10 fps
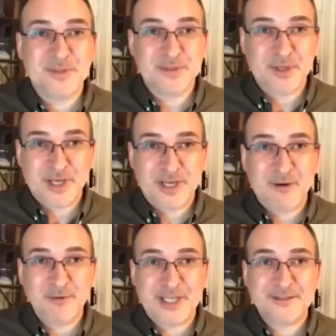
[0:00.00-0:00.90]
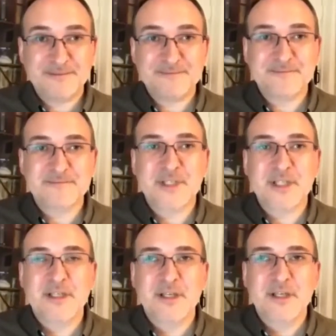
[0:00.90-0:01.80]
Okay, hold yeah. that.
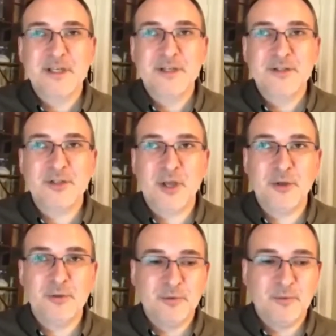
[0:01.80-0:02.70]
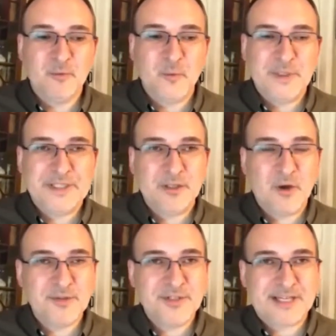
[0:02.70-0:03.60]
So with the
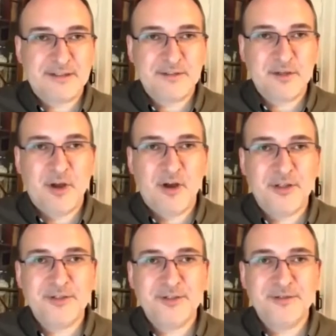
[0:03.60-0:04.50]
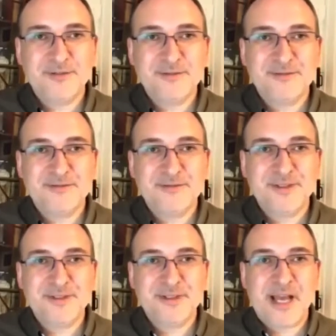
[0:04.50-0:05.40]
contactless card,
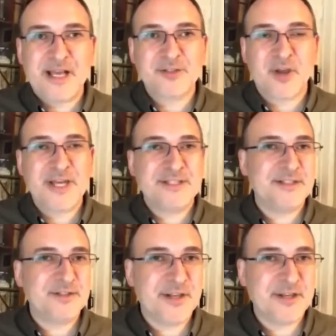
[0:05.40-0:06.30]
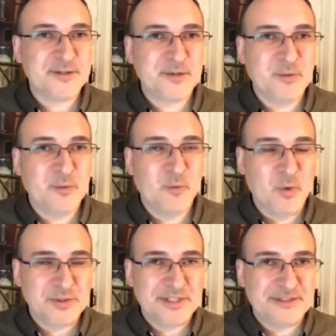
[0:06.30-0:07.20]
anxiety says,
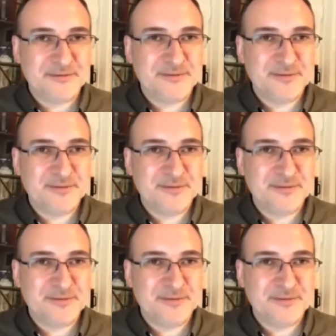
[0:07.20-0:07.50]
what if?